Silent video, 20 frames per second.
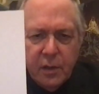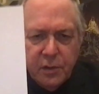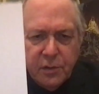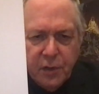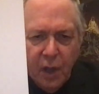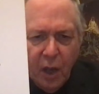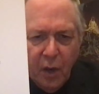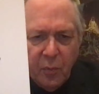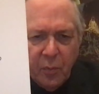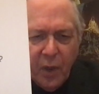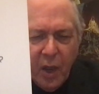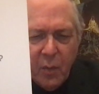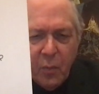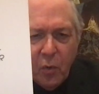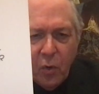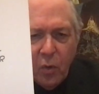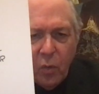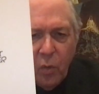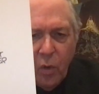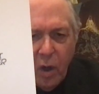done by
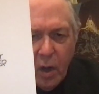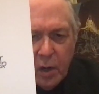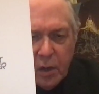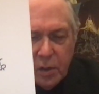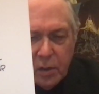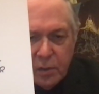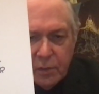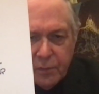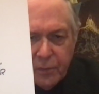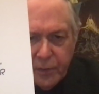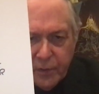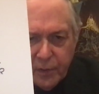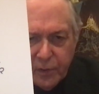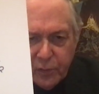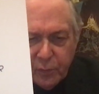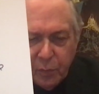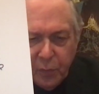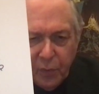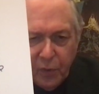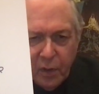Mort Walker for this
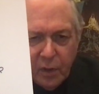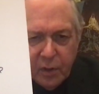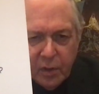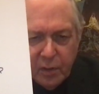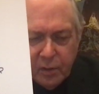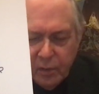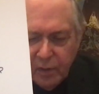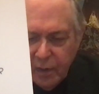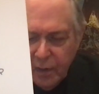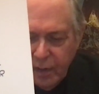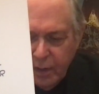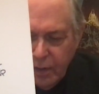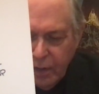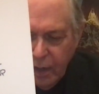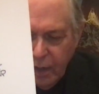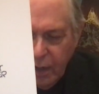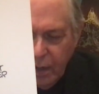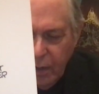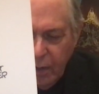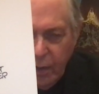book
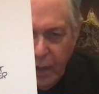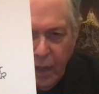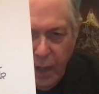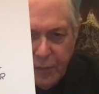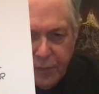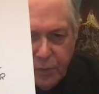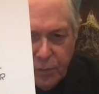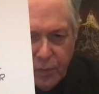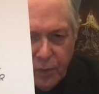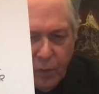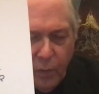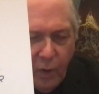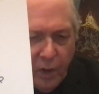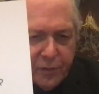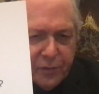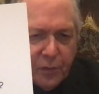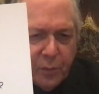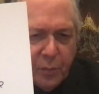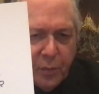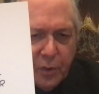at the
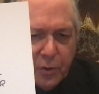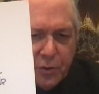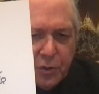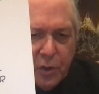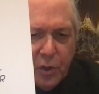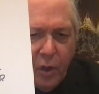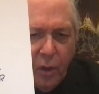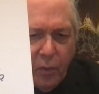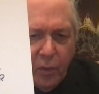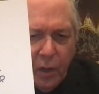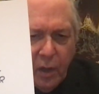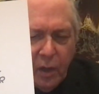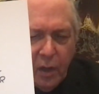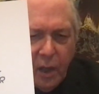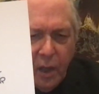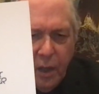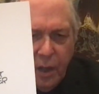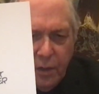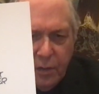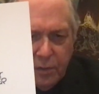request of Bill Janoka,
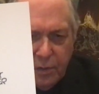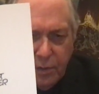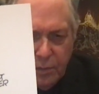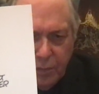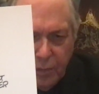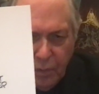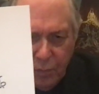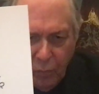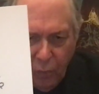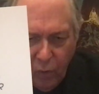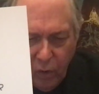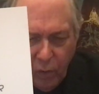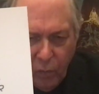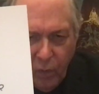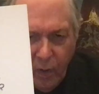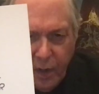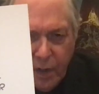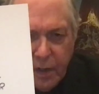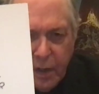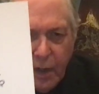and Mort
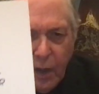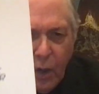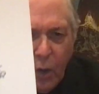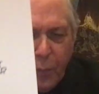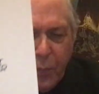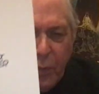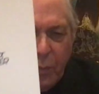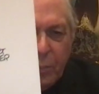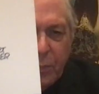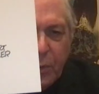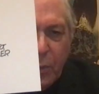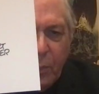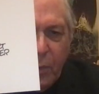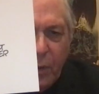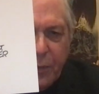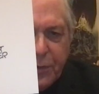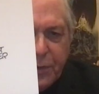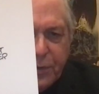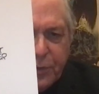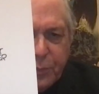wanted to help him
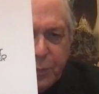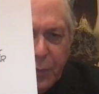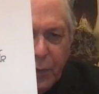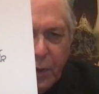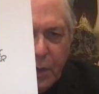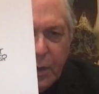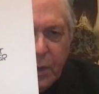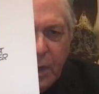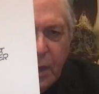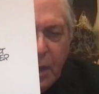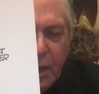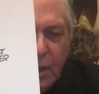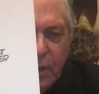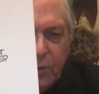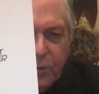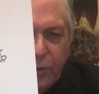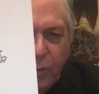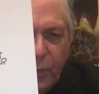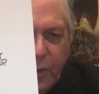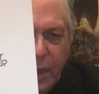promote this book.
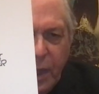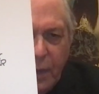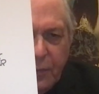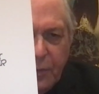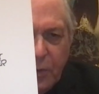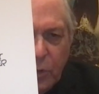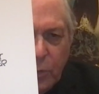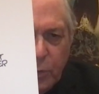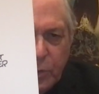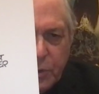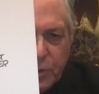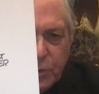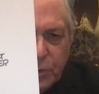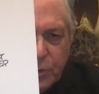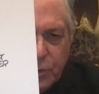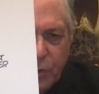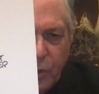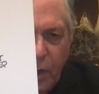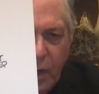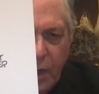So we have an original
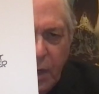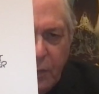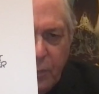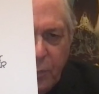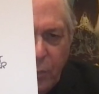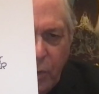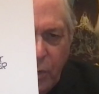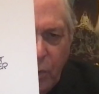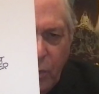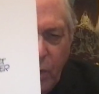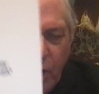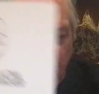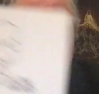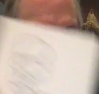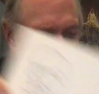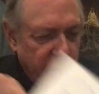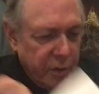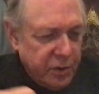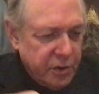drawing of Mort Walker,